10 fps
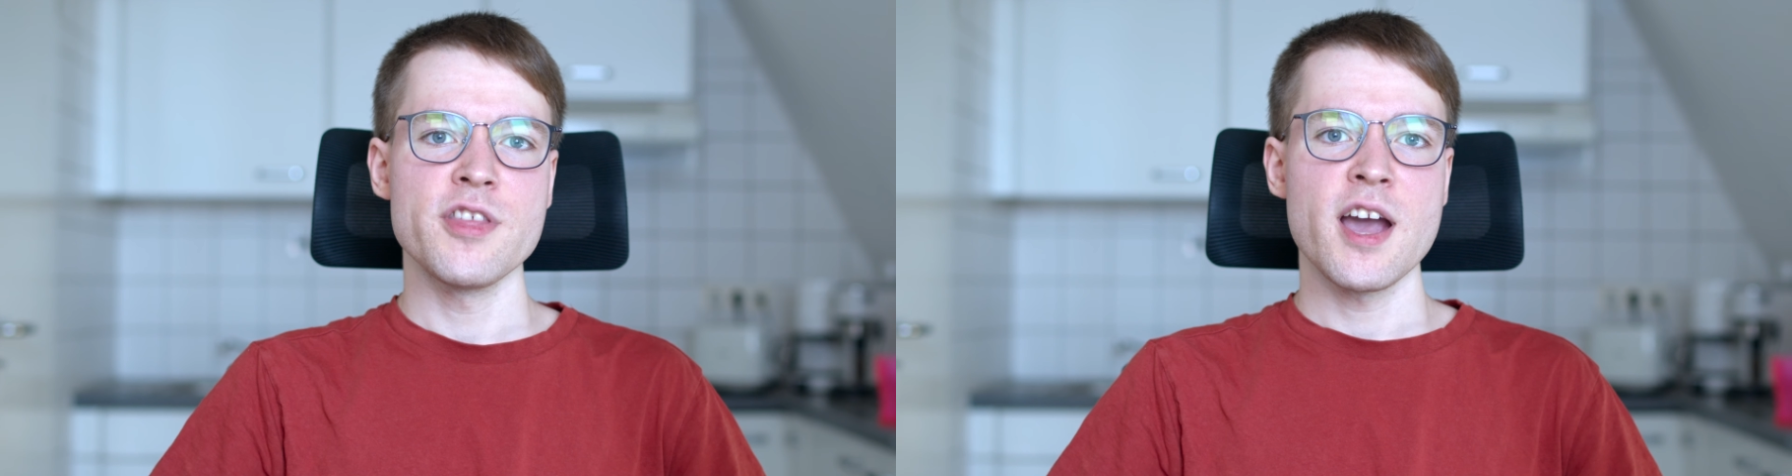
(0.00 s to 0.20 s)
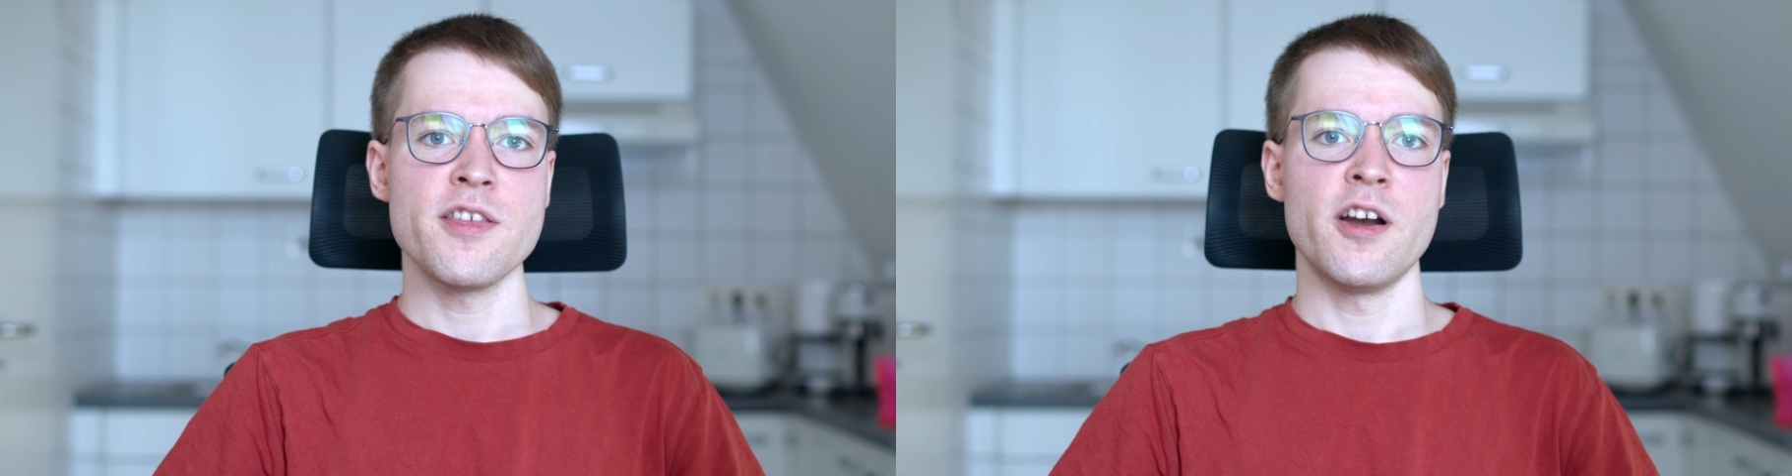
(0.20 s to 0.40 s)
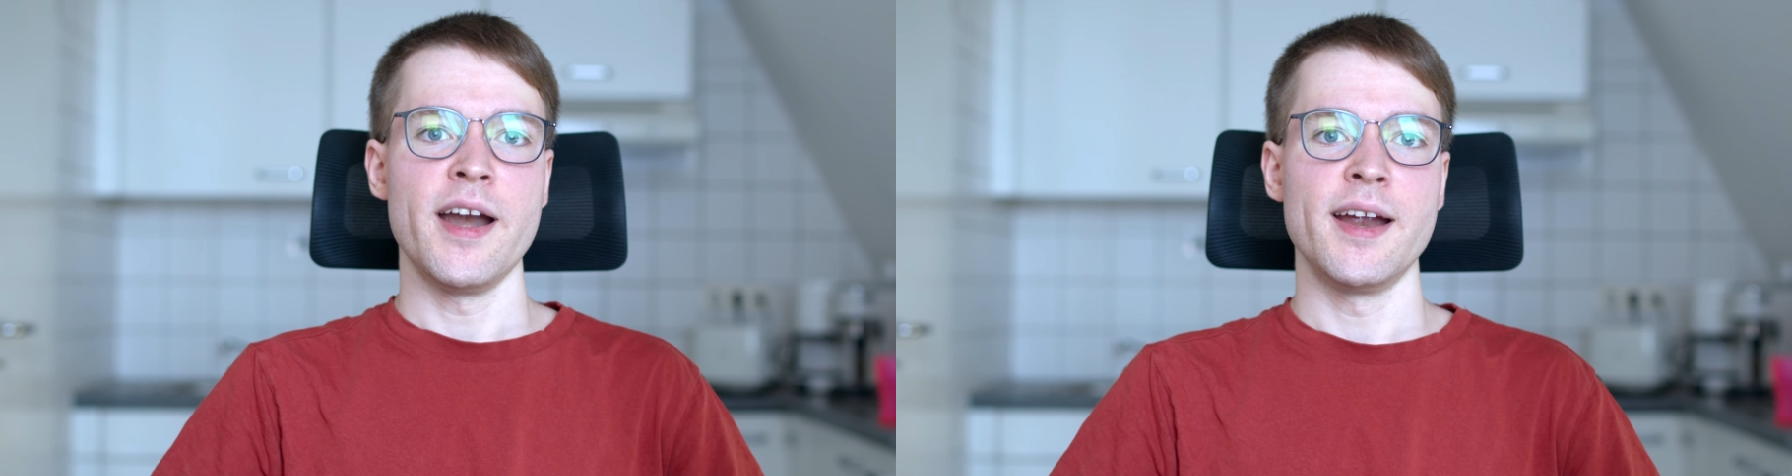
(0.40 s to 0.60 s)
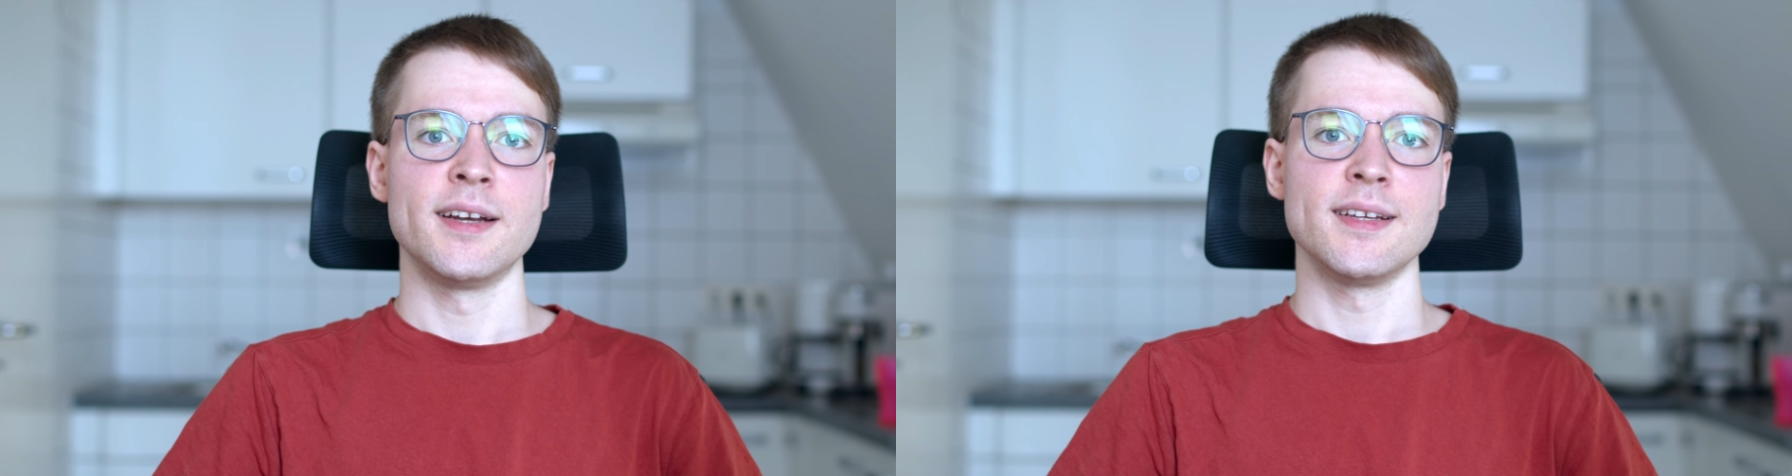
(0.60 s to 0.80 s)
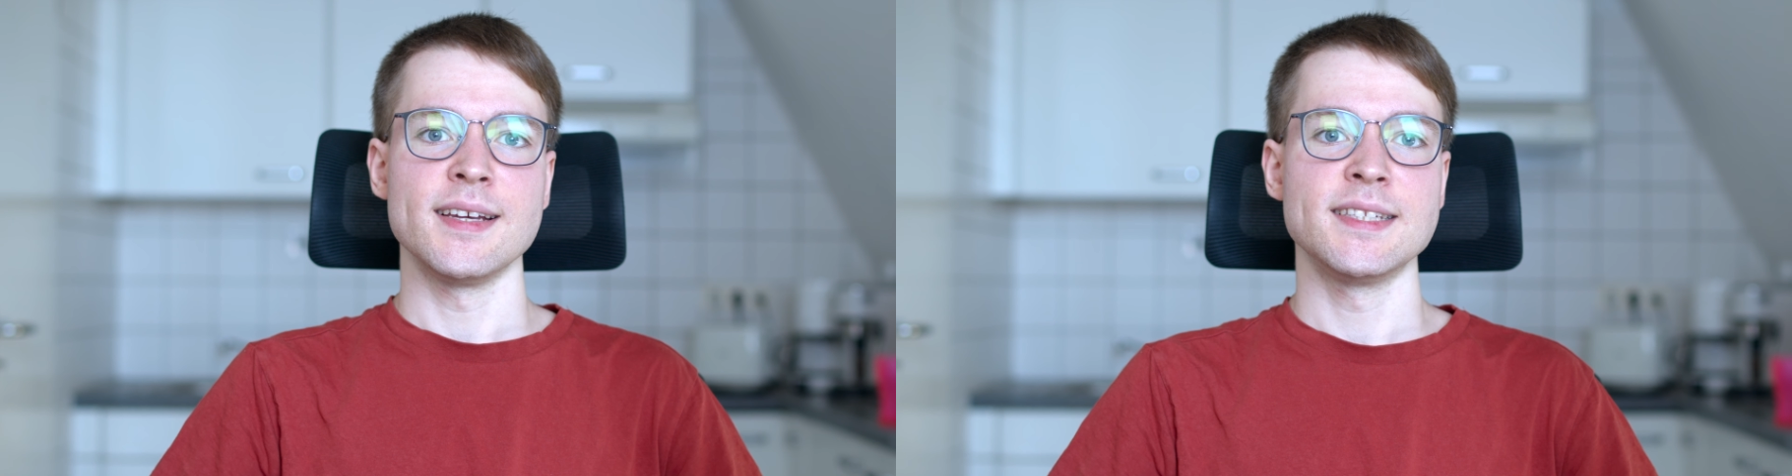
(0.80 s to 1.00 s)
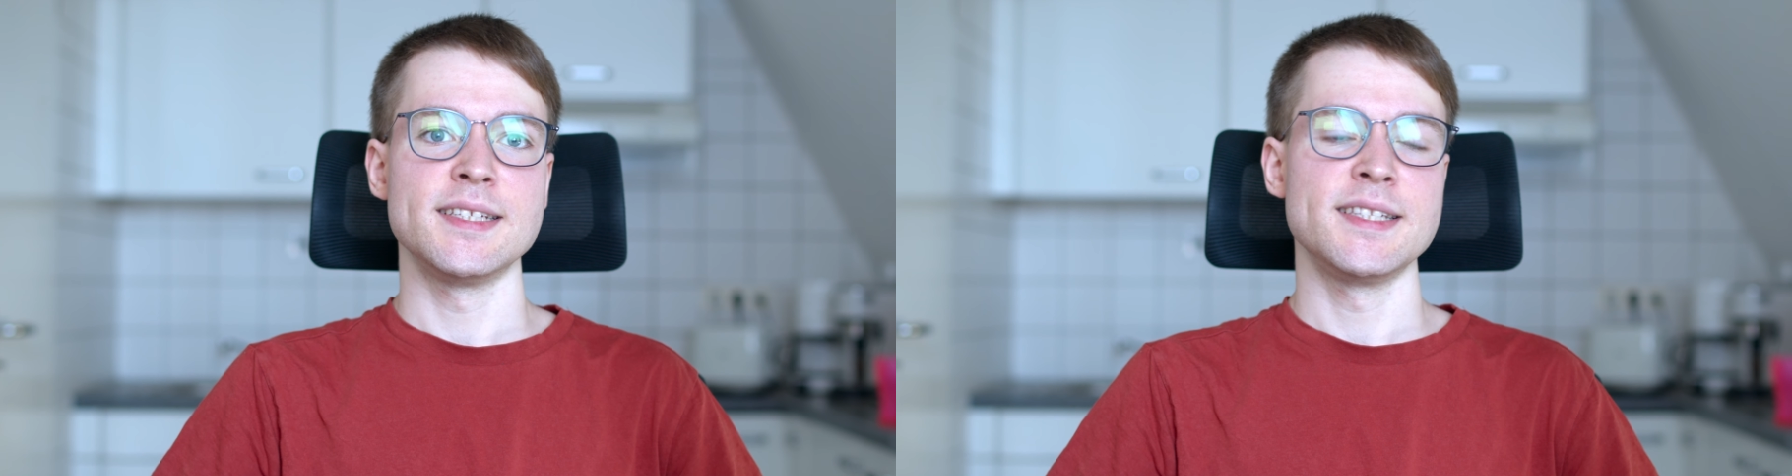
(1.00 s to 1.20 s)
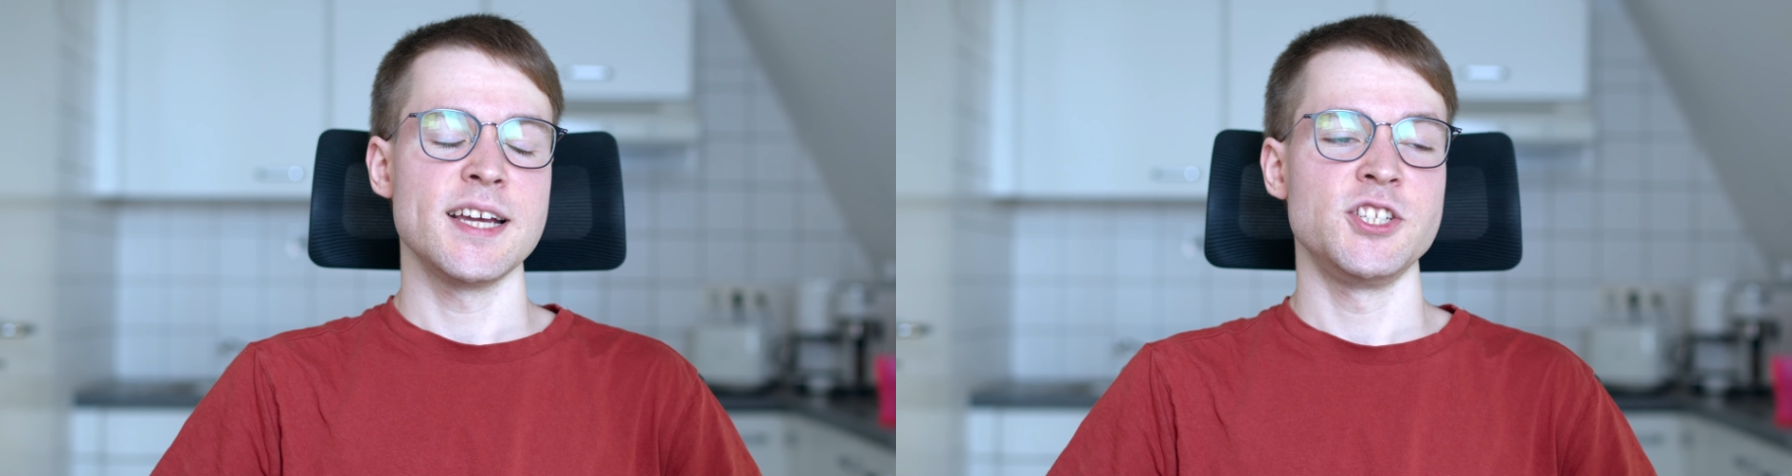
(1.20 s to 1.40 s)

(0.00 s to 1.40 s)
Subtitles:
the other hand, is designed